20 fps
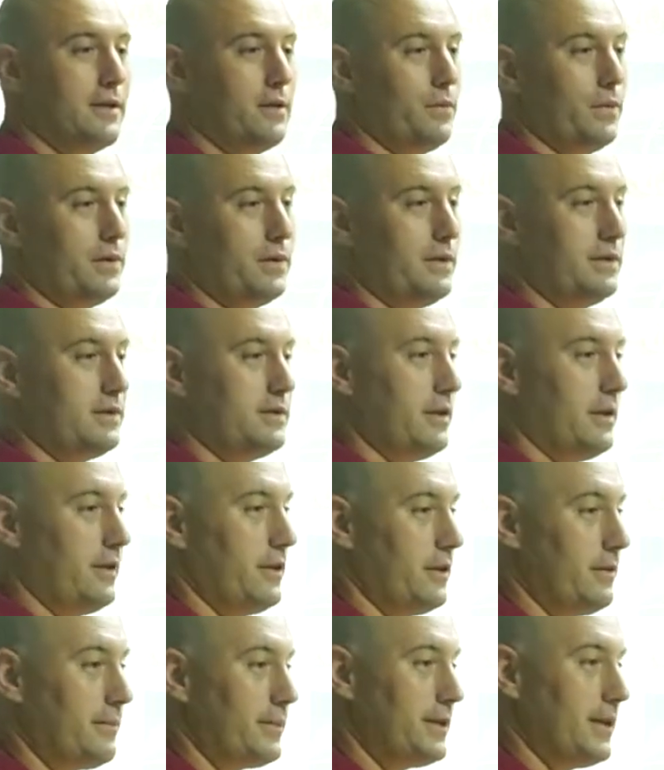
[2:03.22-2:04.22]
and I wanted to study
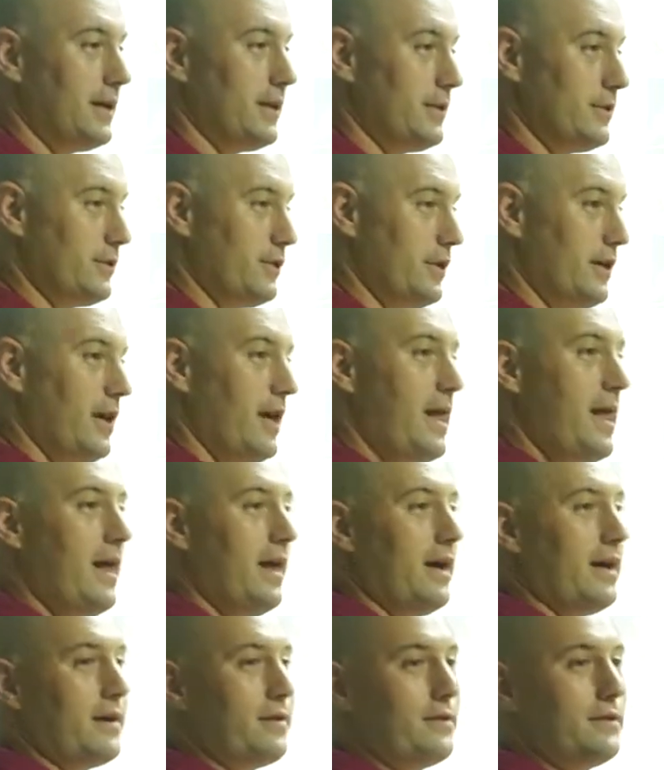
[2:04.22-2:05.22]
herpetology.
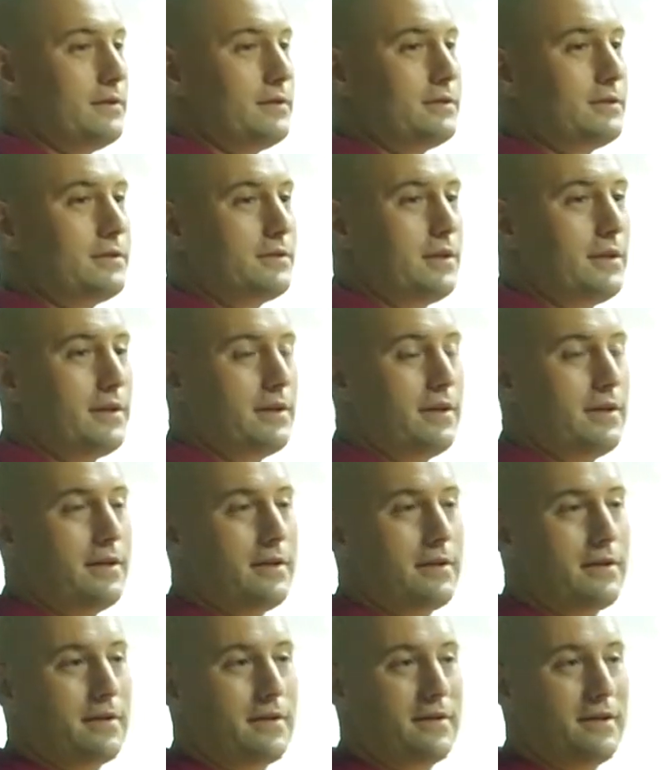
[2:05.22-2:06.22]
And I was studying
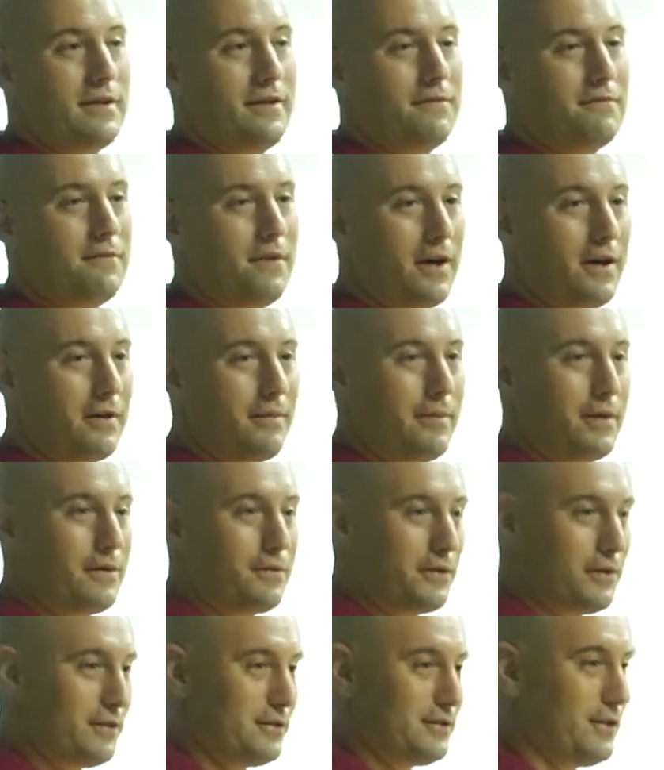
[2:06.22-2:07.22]

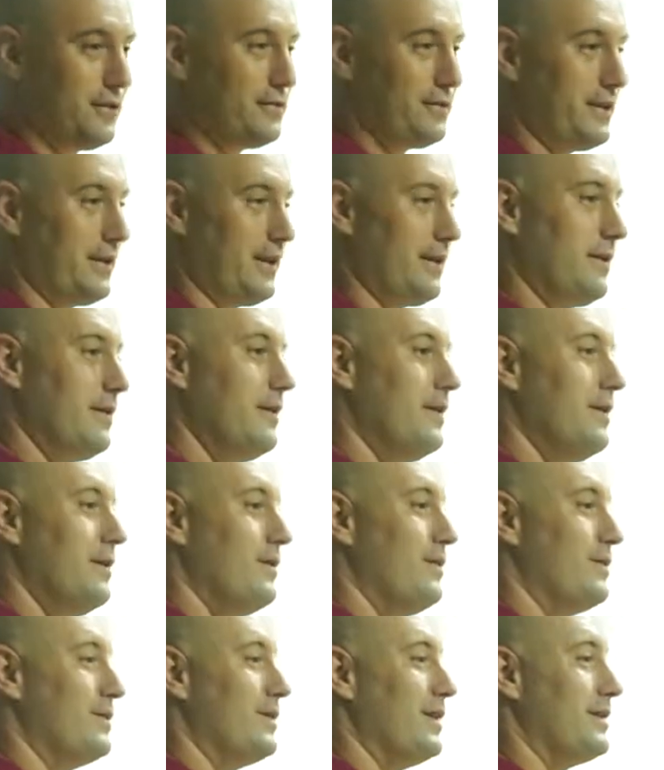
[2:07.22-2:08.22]
environmental consulting,
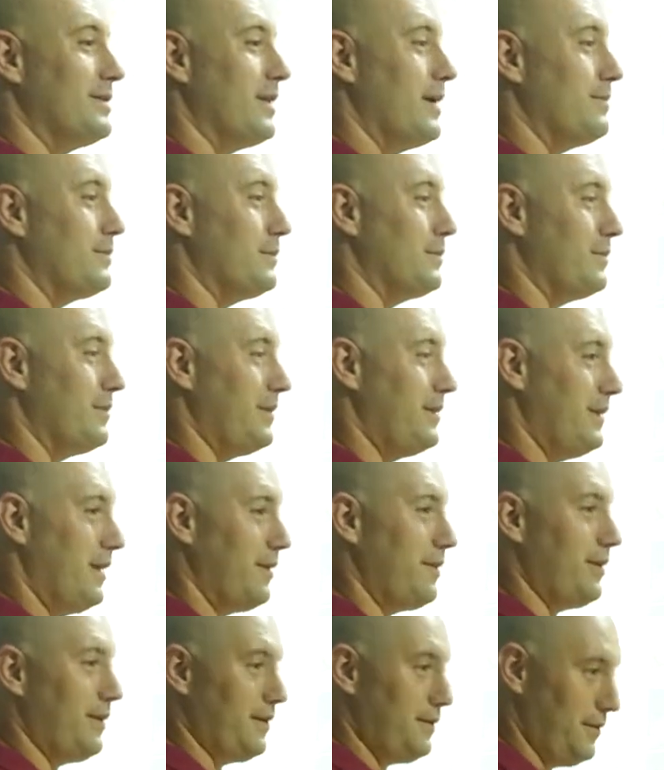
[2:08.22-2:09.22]
which has absolutely
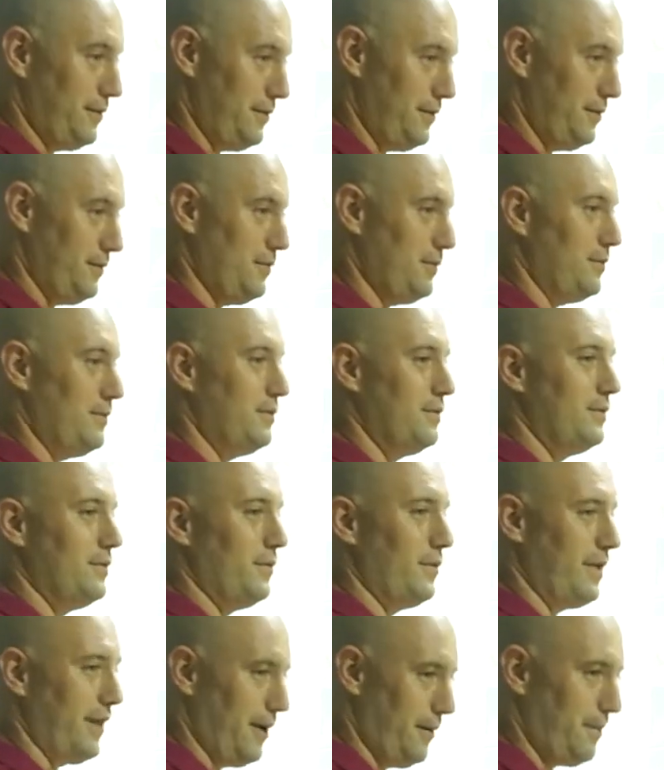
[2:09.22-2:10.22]
nothing to do
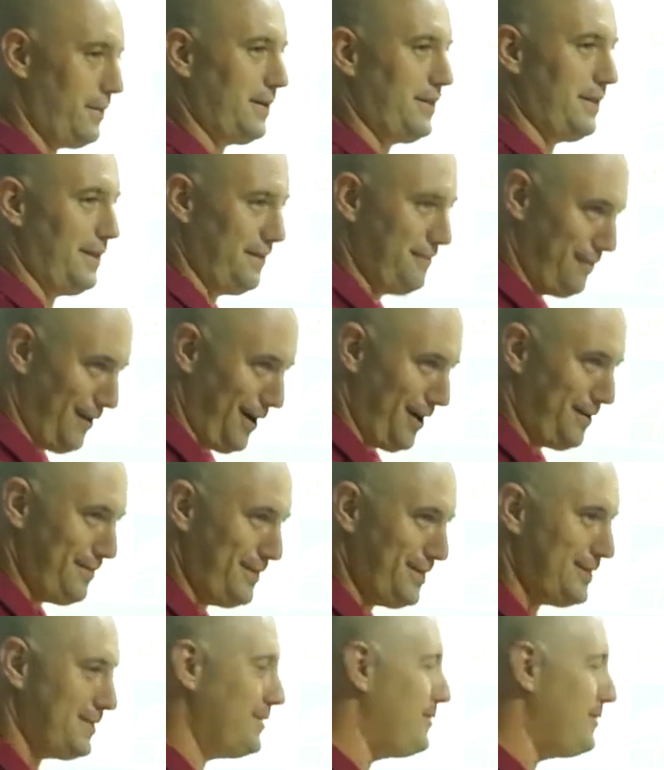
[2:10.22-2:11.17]
with helping the environment.